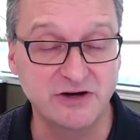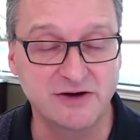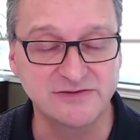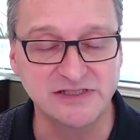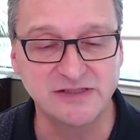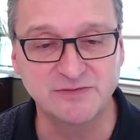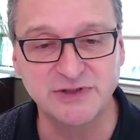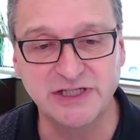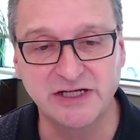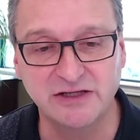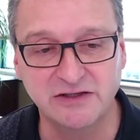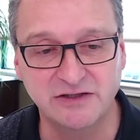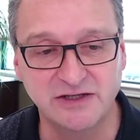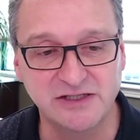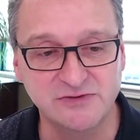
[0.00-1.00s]
obviously in
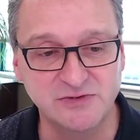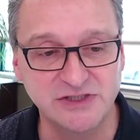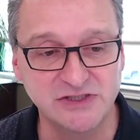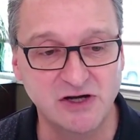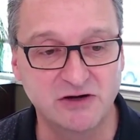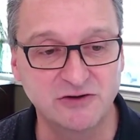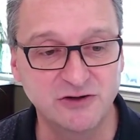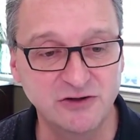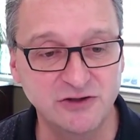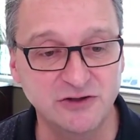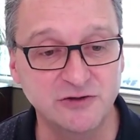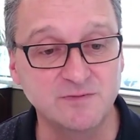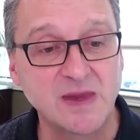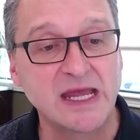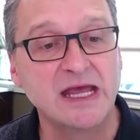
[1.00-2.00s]
particular, as we saw
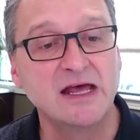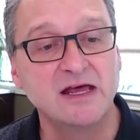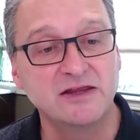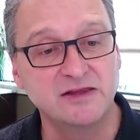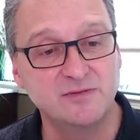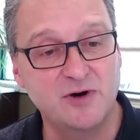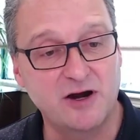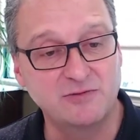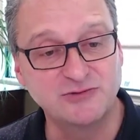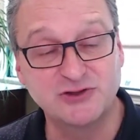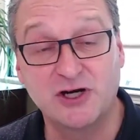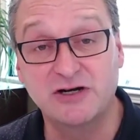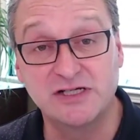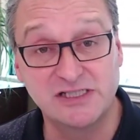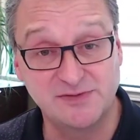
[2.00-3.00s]
earlier. The bottom
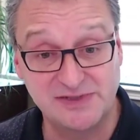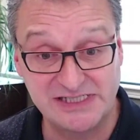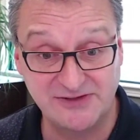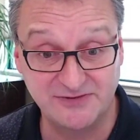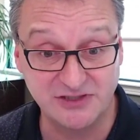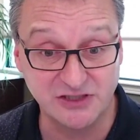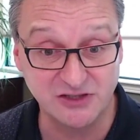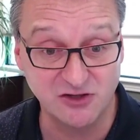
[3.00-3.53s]
chart is specific to